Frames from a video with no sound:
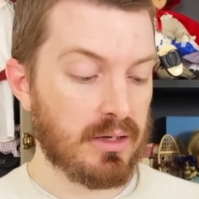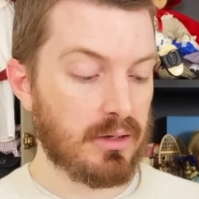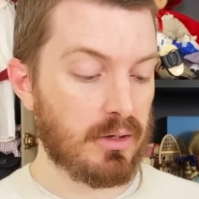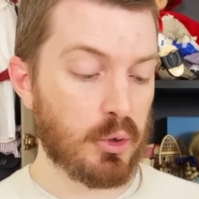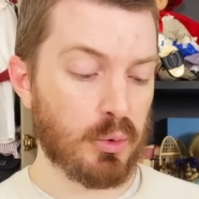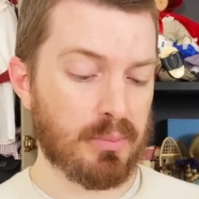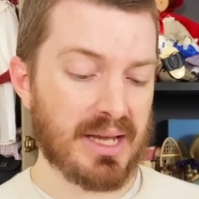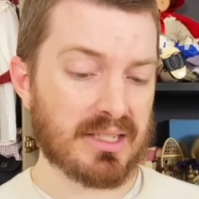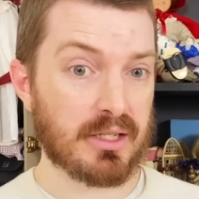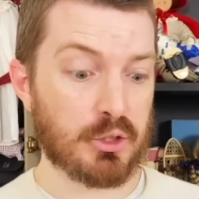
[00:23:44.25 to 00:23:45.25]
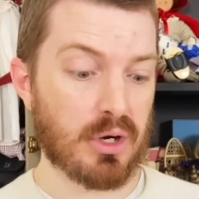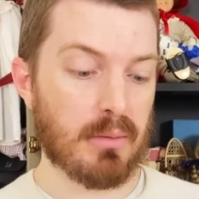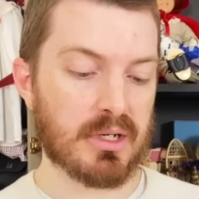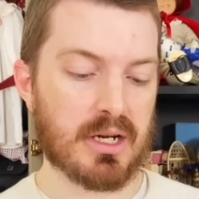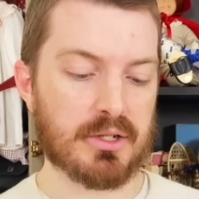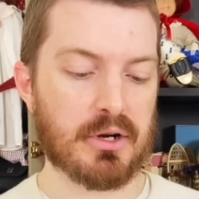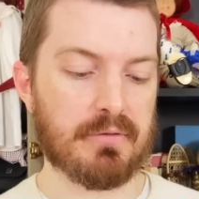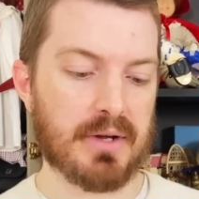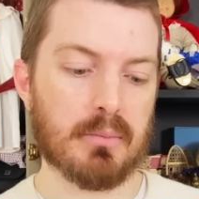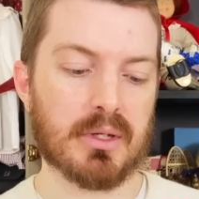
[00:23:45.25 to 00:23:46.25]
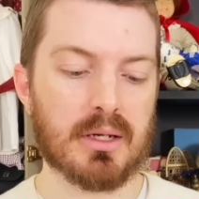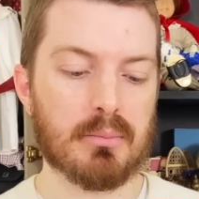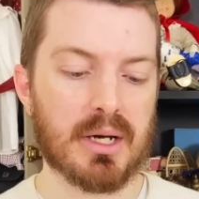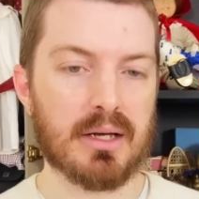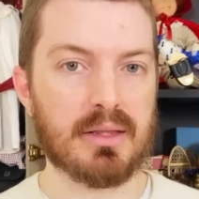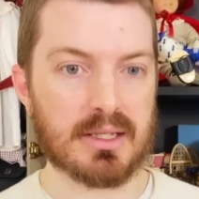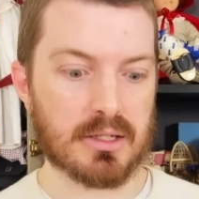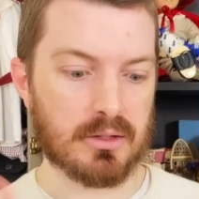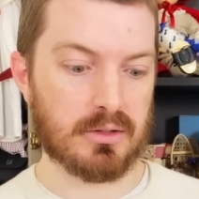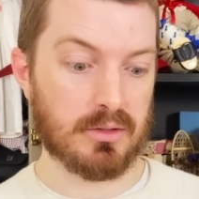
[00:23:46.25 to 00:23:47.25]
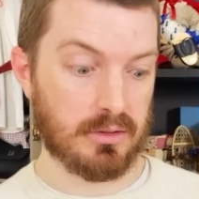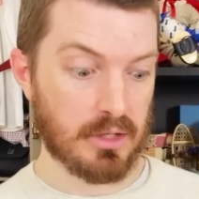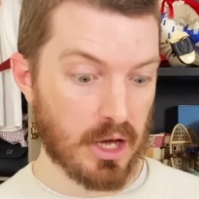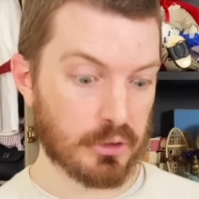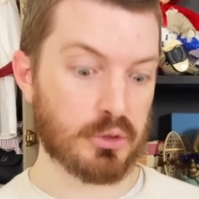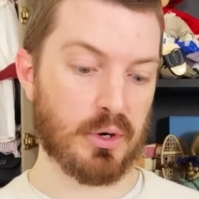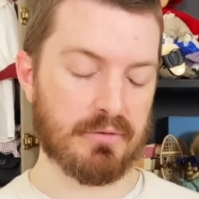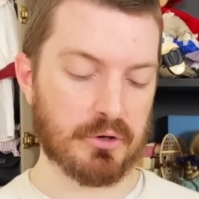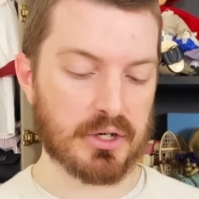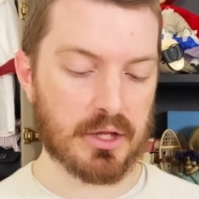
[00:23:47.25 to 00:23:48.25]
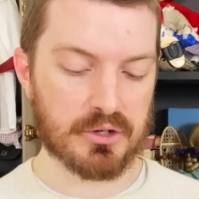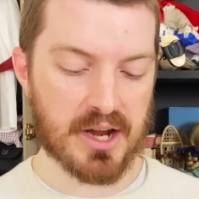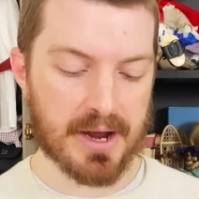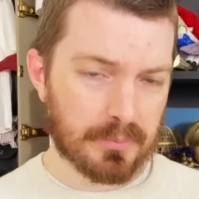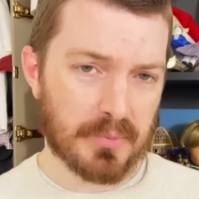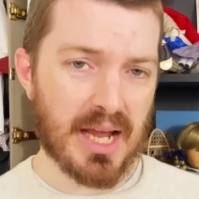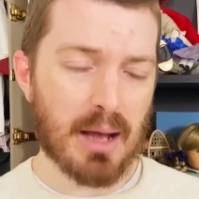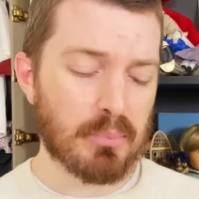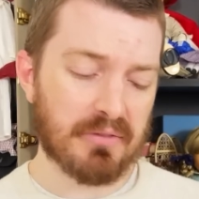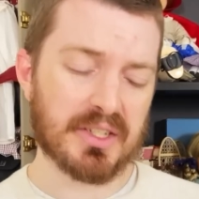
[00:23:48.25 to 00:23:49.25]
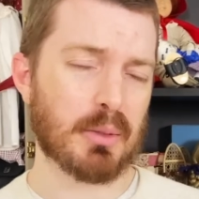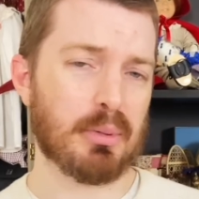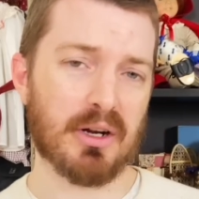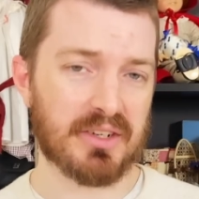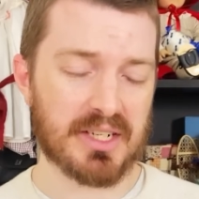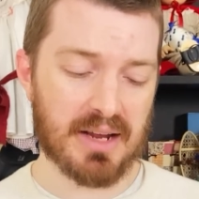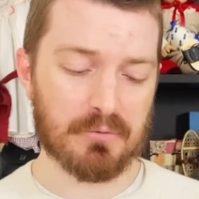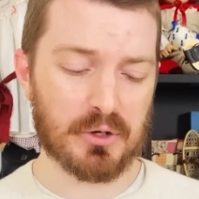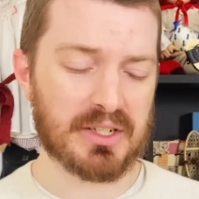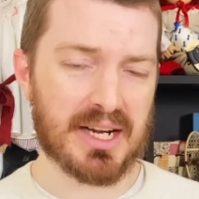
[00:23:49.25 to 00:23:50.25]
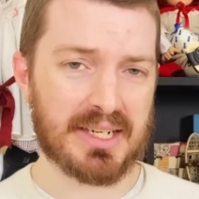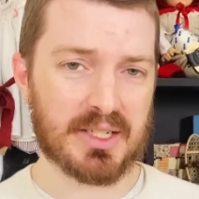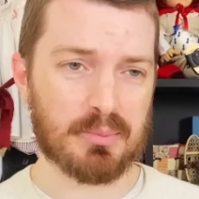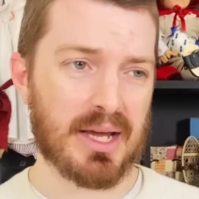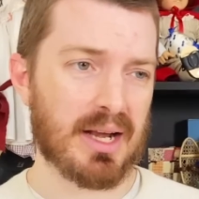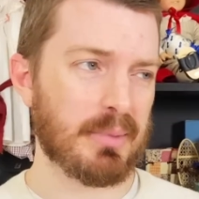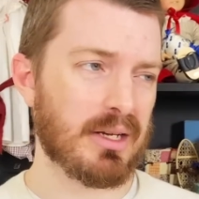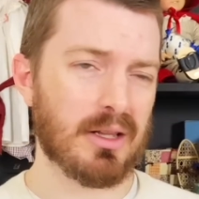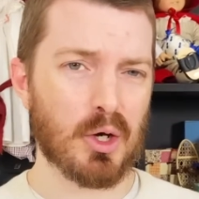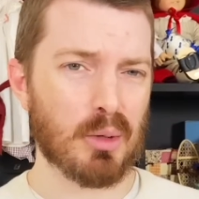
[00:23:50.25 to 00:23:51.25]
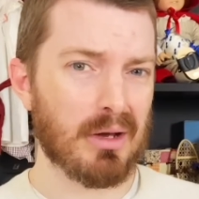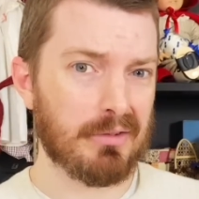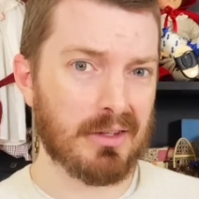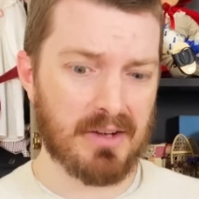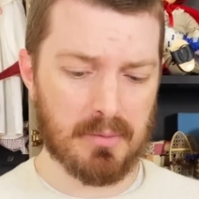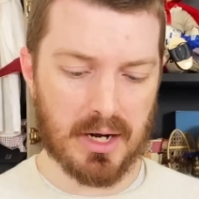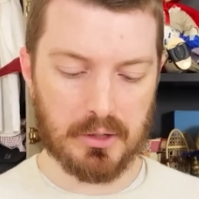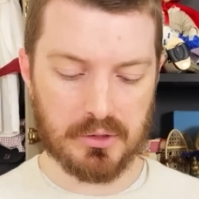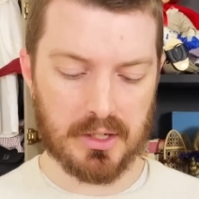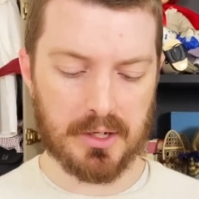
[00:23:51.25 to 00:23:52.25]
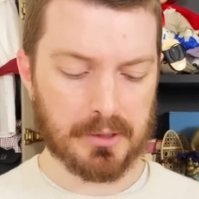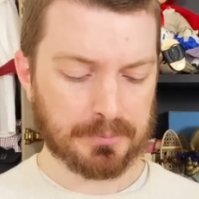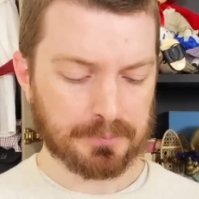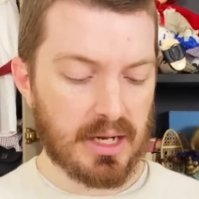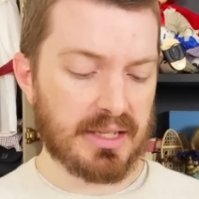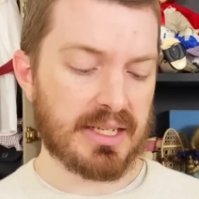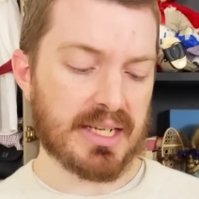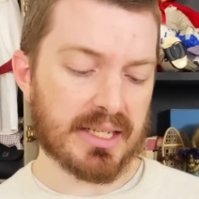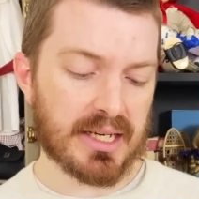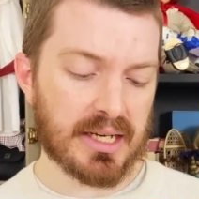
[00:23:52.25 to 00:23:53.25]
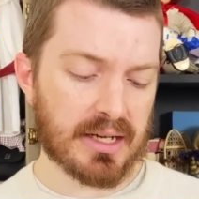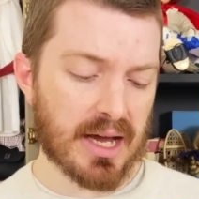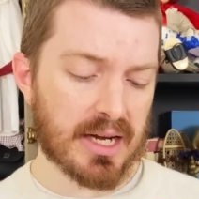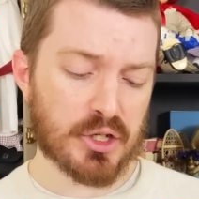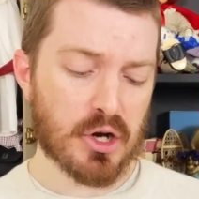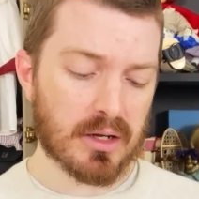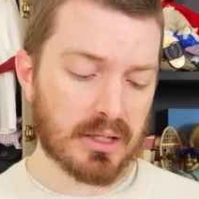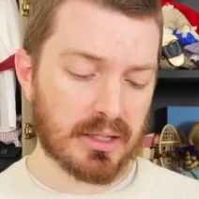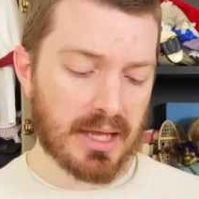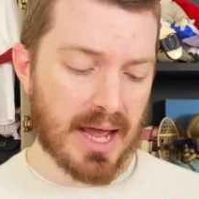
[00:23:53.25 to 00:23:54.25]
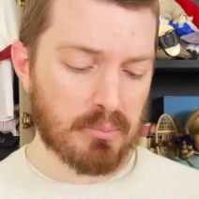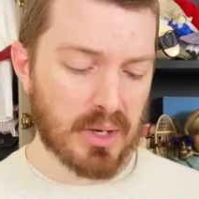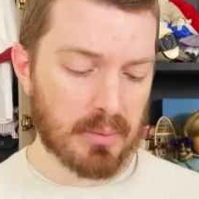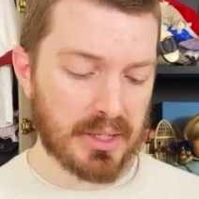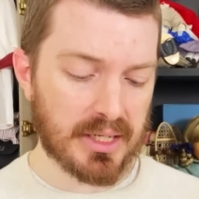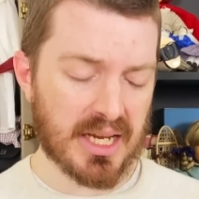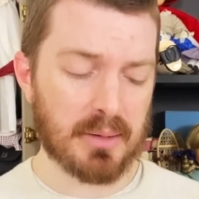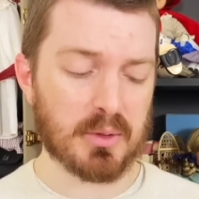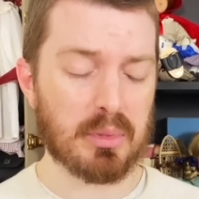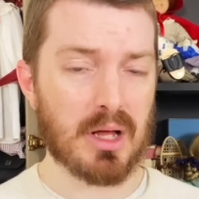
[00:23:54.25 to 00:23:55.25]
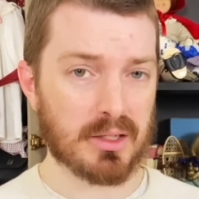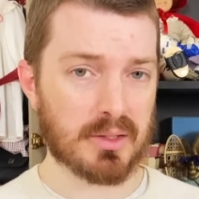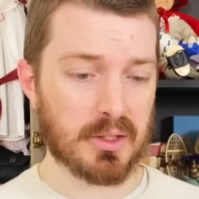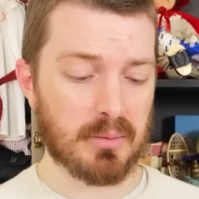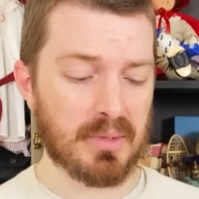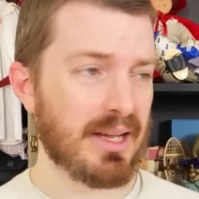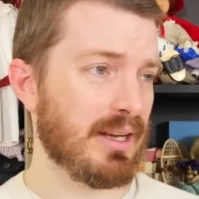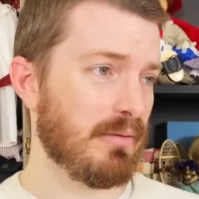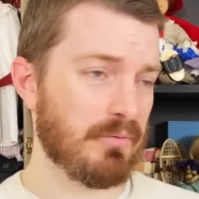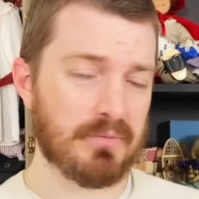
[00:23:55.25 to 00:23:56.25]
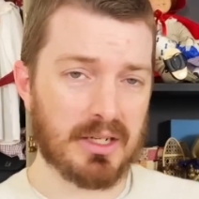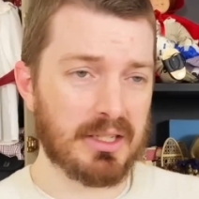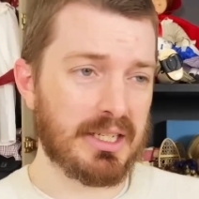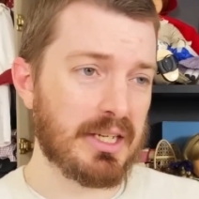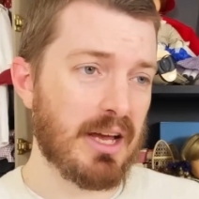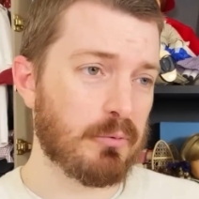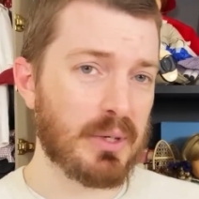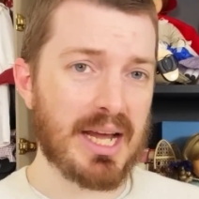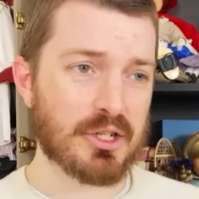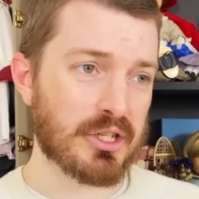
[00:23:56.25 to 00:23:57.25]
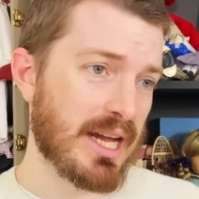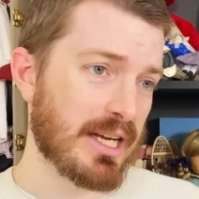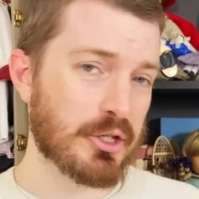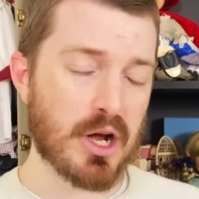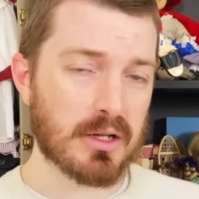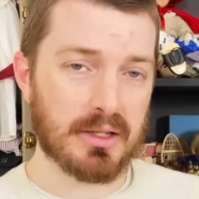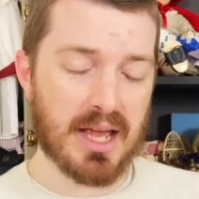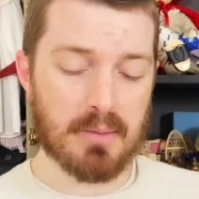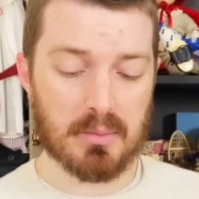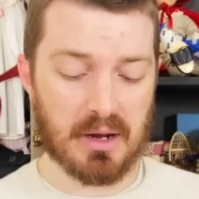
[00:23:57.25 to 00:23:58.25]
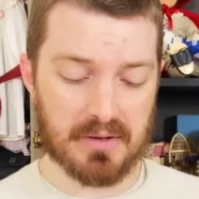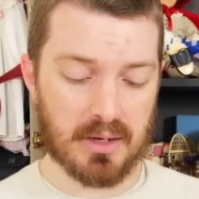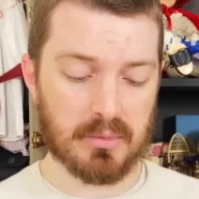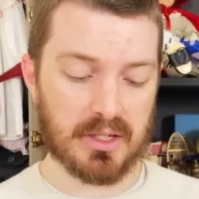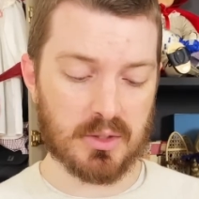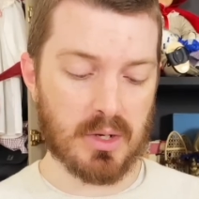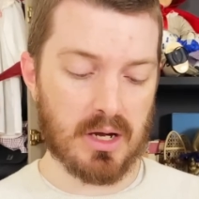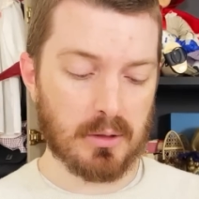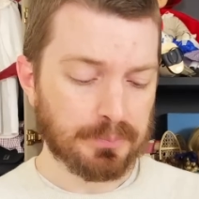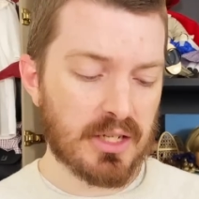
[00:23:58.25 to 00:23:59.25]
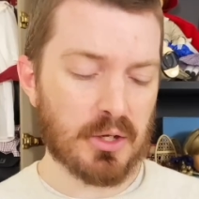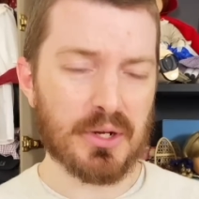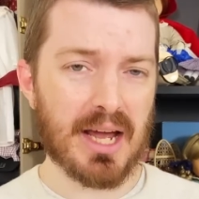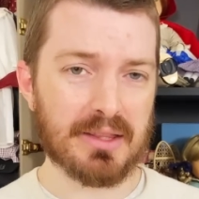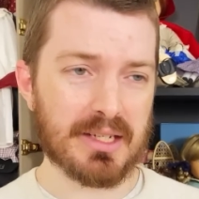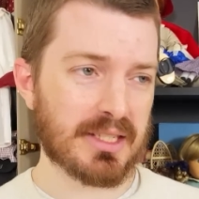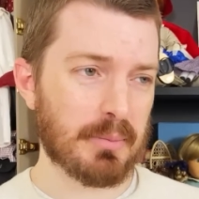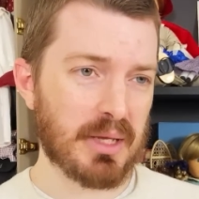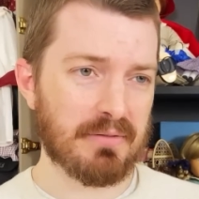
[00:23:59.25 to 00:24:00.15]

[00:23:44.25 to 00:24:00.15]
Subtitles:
Who basically traumatized our family, but that's another story for another day. But yeah, Buffy's a perfect name for a 90s pet. I mean, hello, Buffy the Vampire Slayer. And then Nicki got a chocolate lab puppy named Blossom. And funnily enough, we actually had a chocolate lab in my family as well. So yeah, these seem like